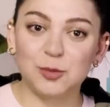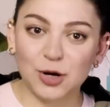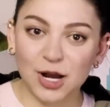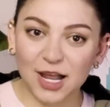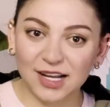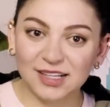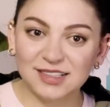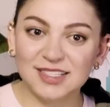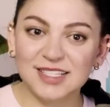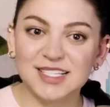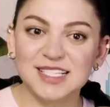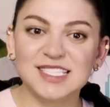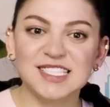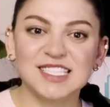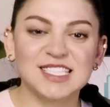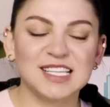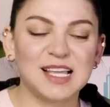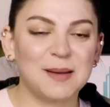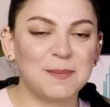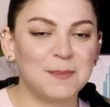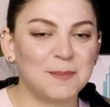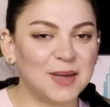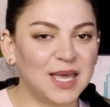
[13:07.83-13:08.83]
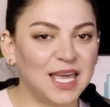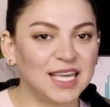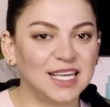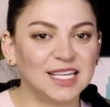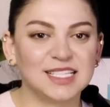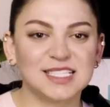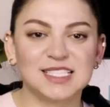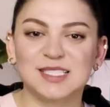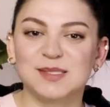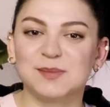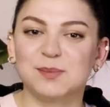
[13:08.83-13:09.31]
practice
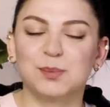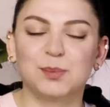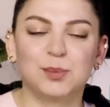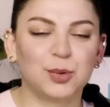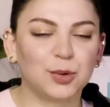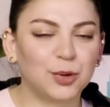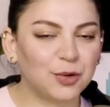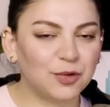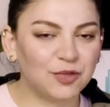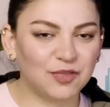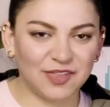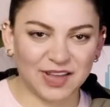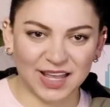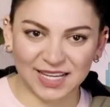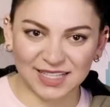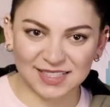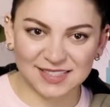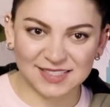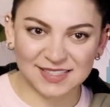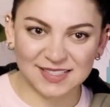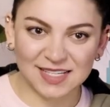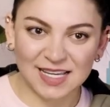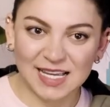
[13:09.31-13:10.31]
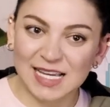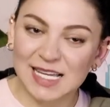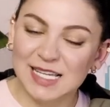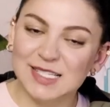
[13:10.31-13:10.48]
makes perfect.